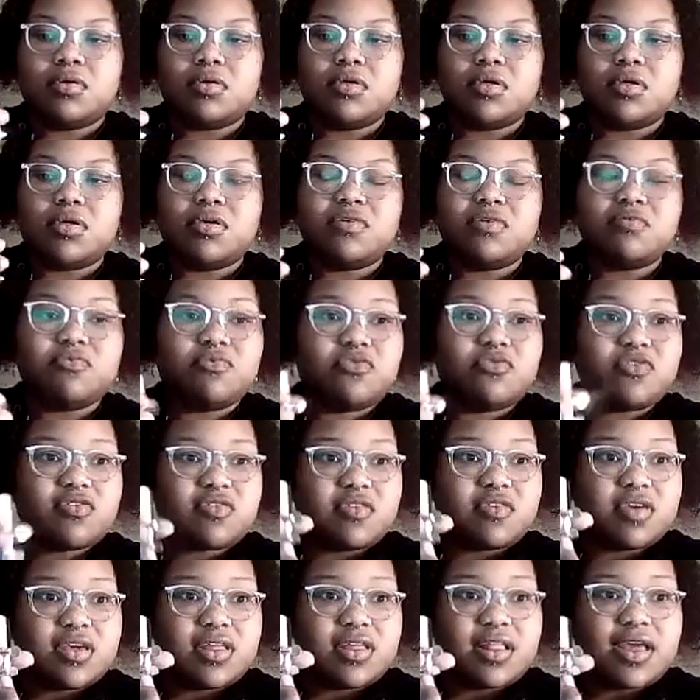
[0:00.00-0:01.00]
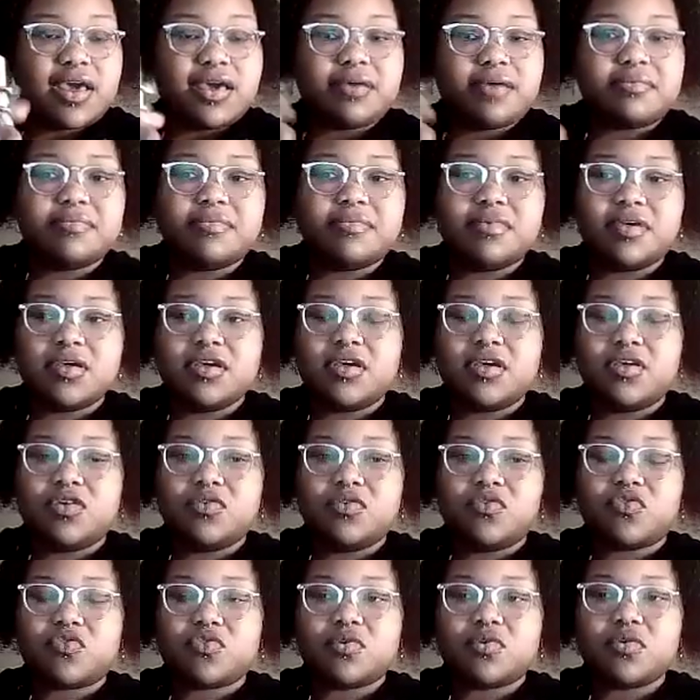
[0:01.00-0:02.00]
and just like that, and you
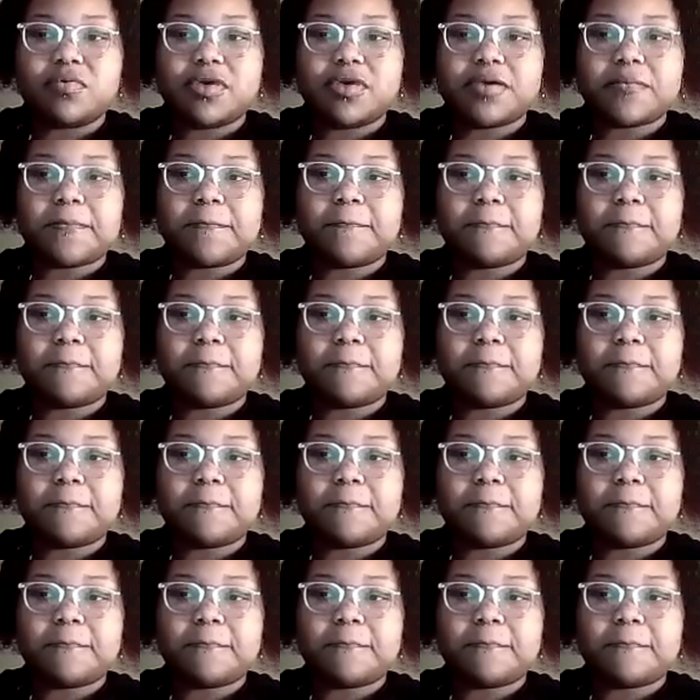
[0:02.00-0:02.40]
screw it